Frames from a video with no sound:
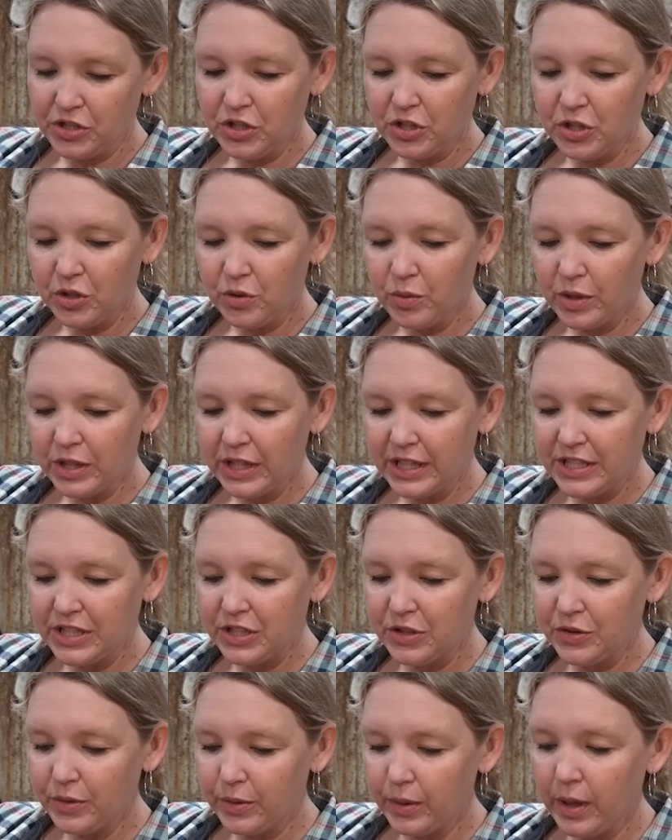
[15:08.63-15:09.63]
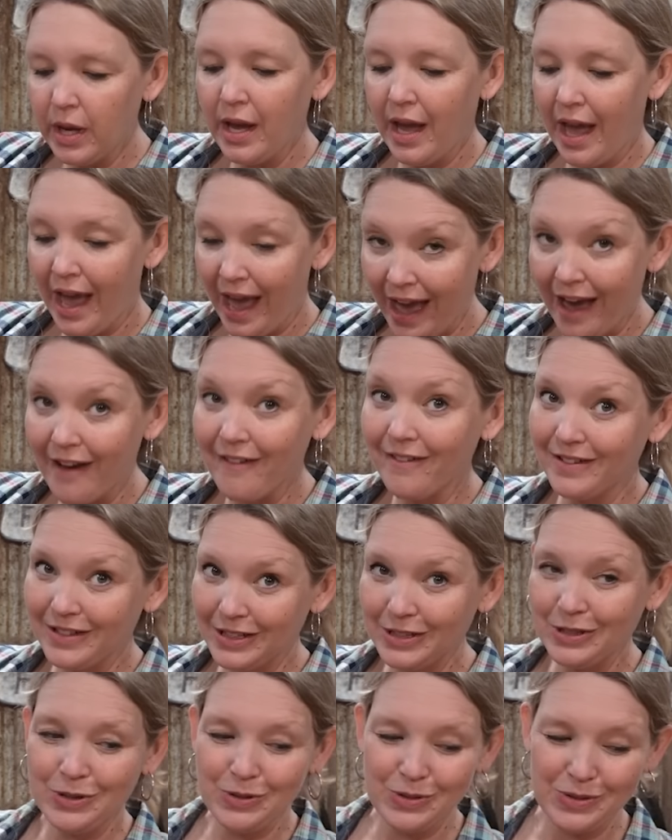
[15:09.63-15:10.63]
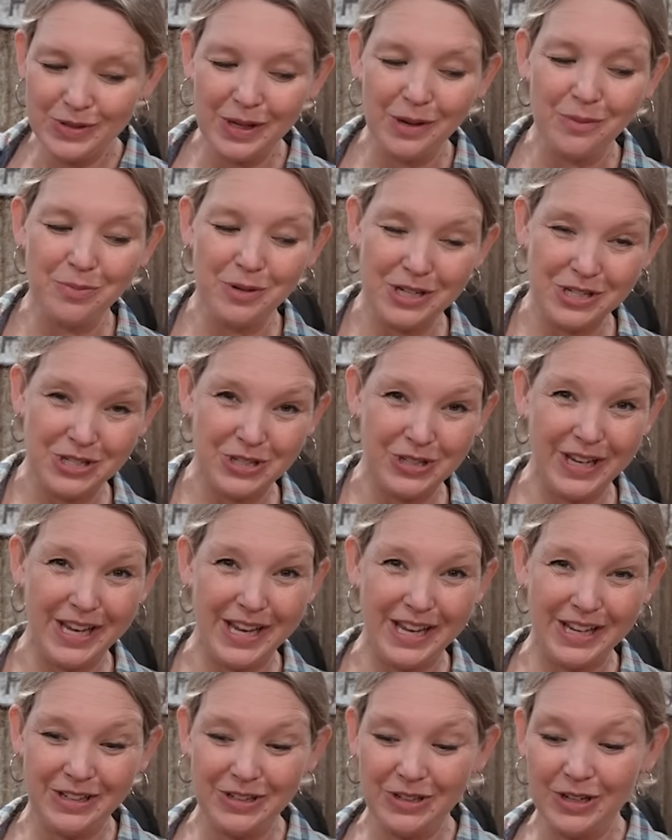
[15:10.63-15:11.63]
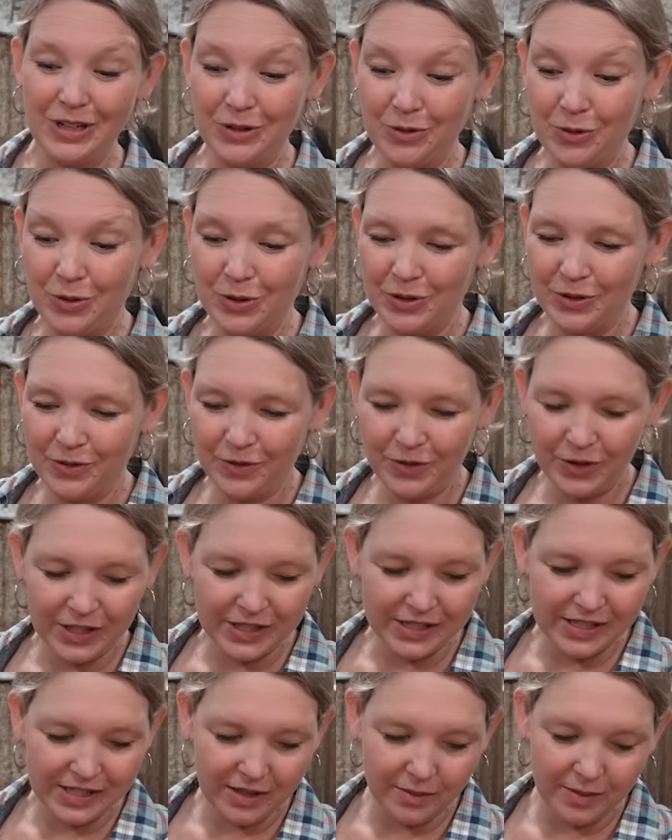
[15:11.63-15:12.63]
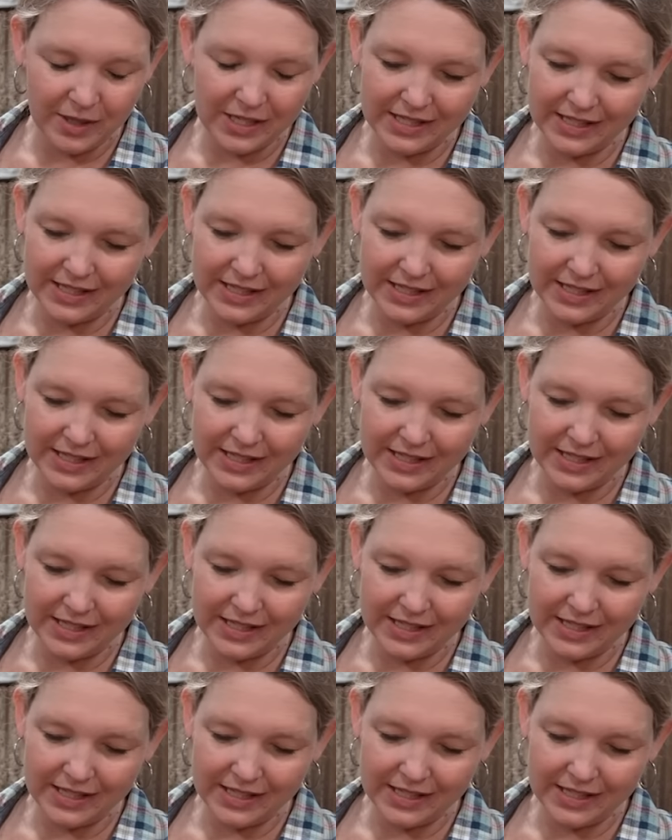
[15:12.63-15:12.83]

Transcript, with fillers: So you really do have to use a pressure canner in order for this to be